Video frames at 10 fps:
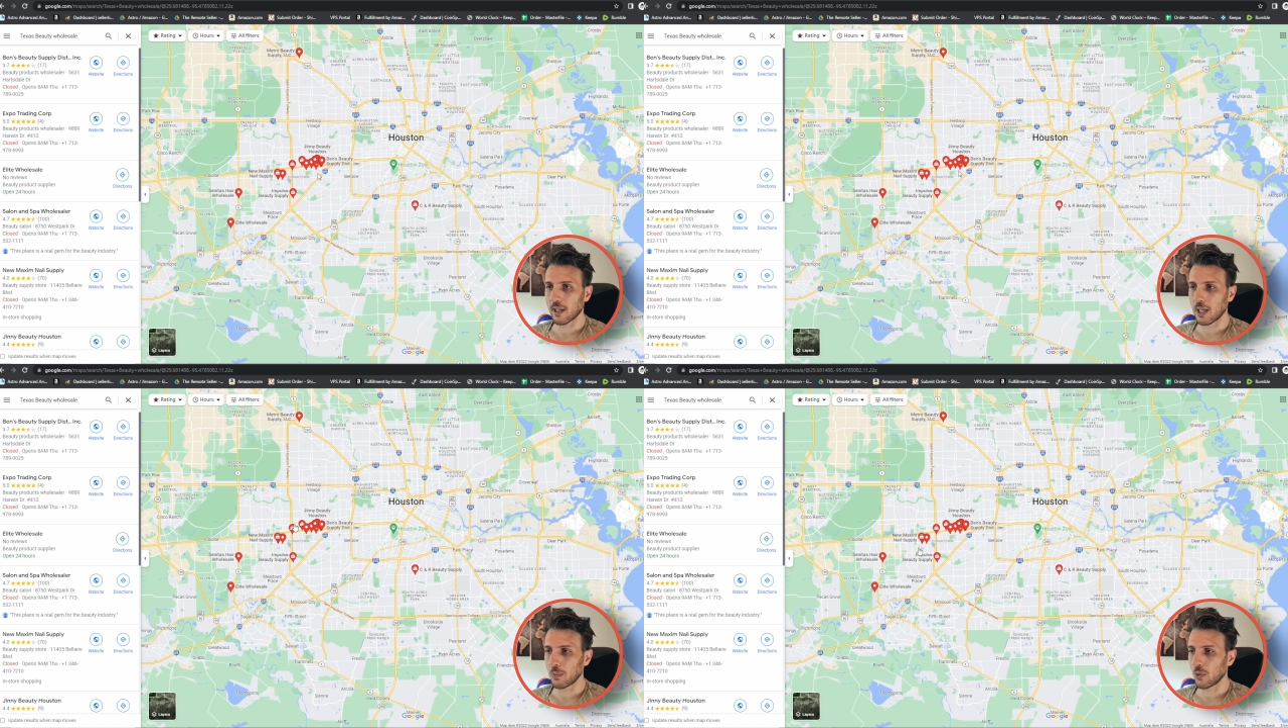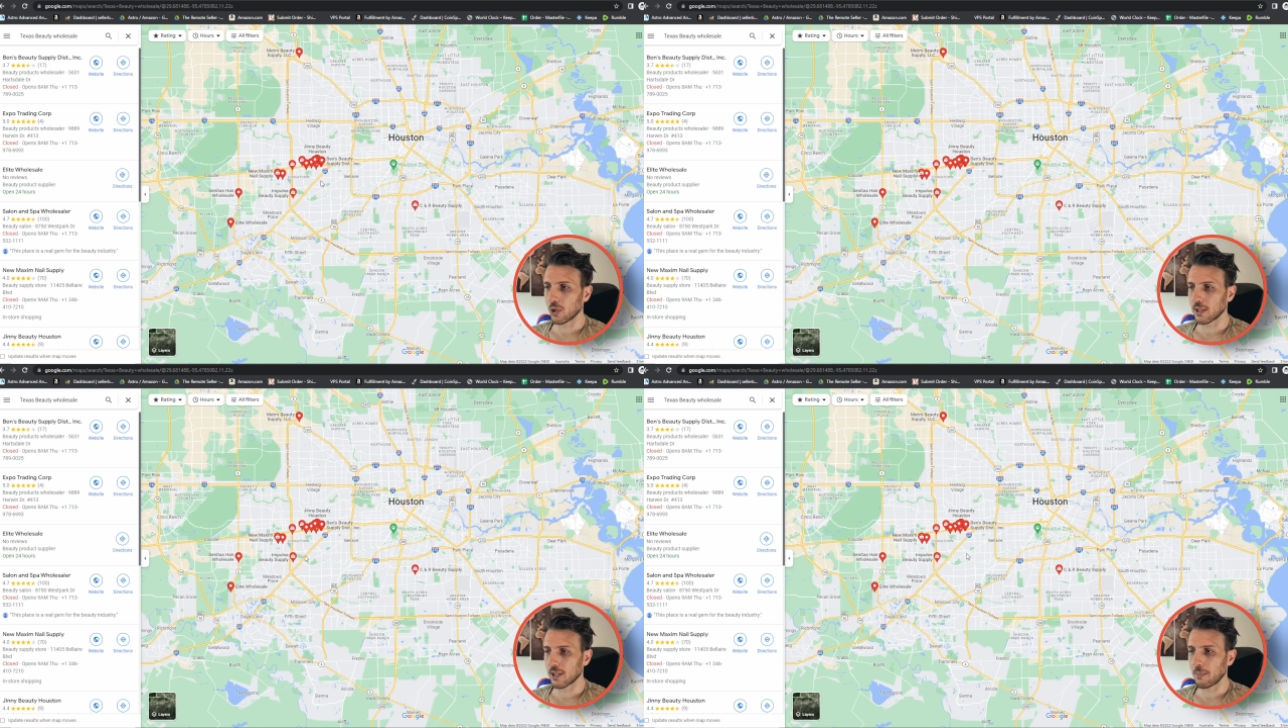A couple
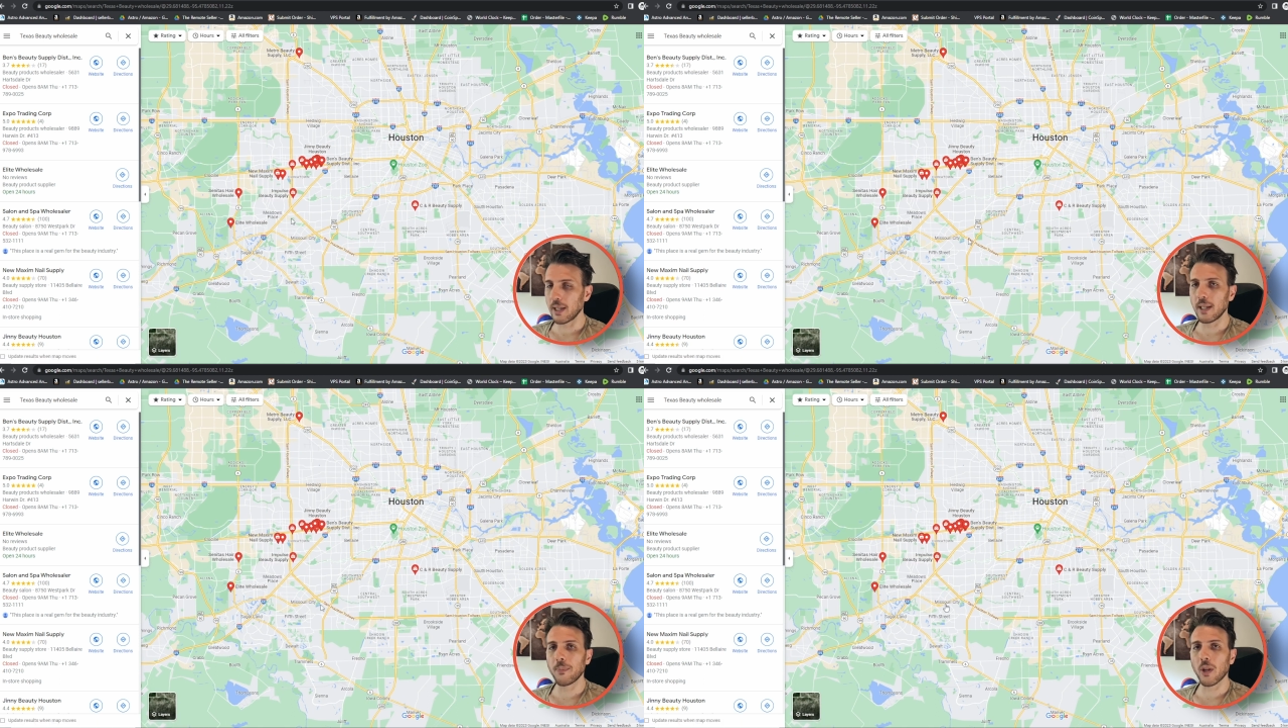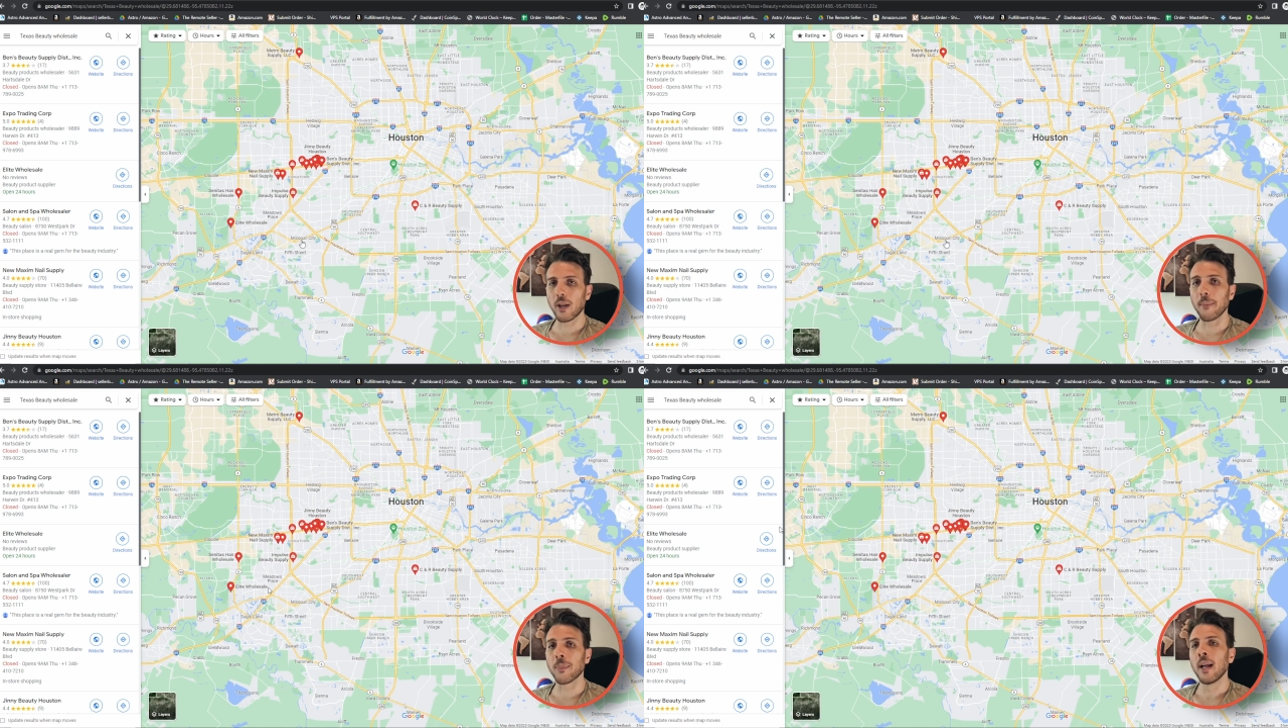more just appeared.
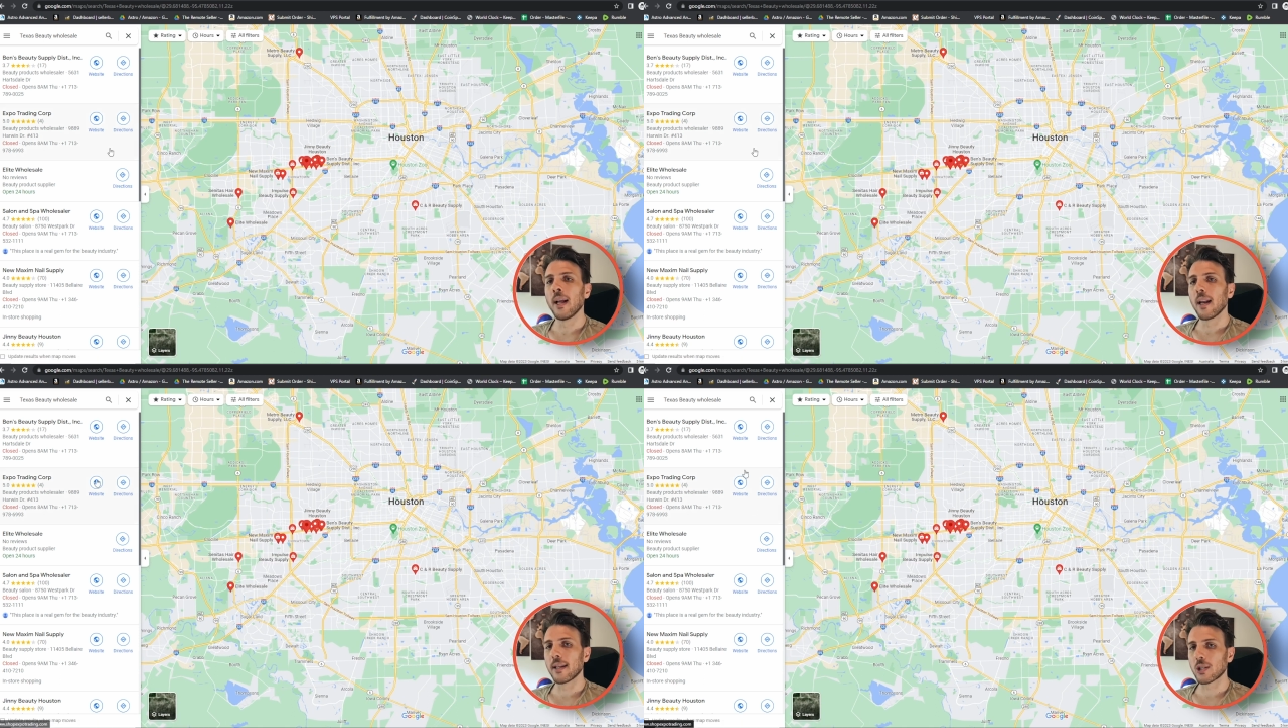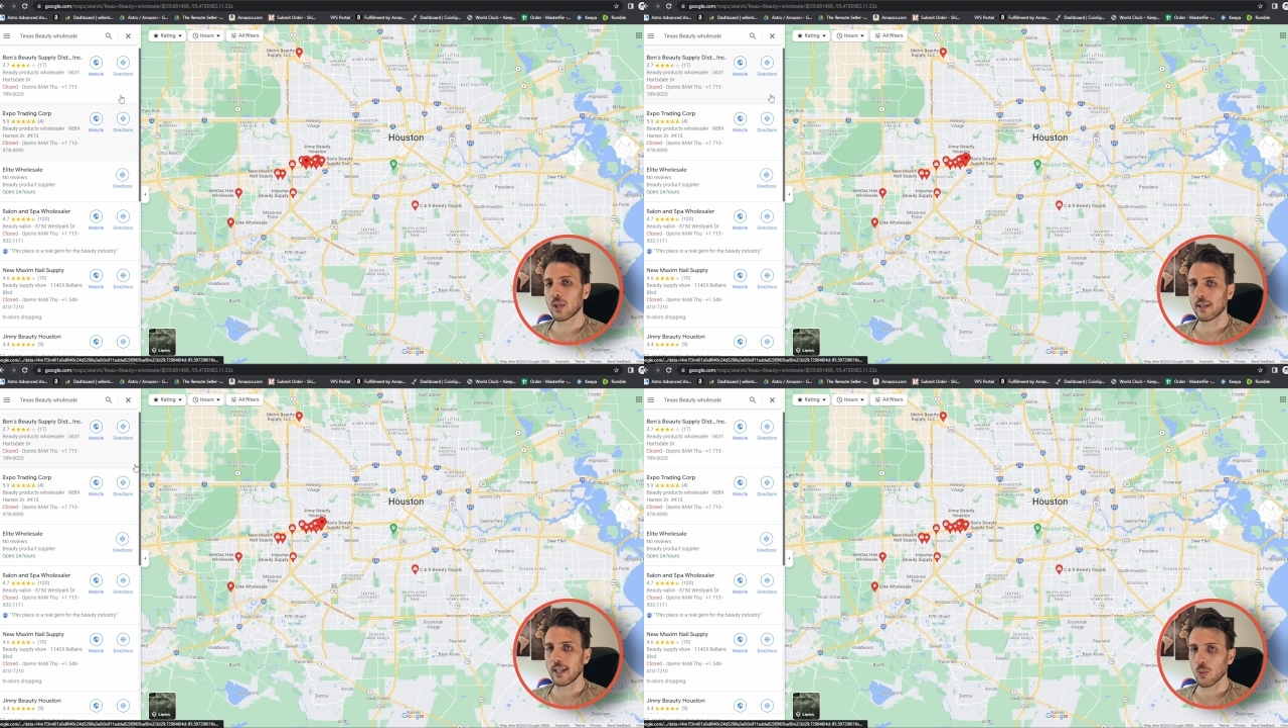Okay, let's
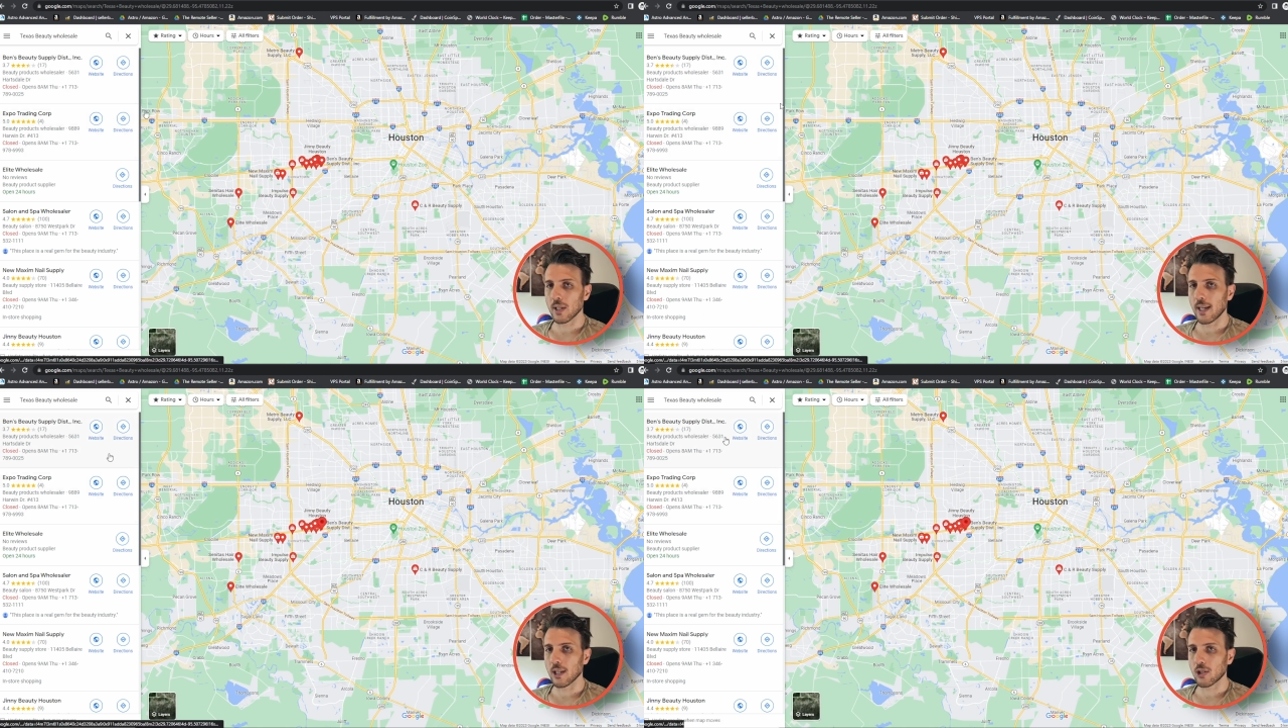look at these ones now.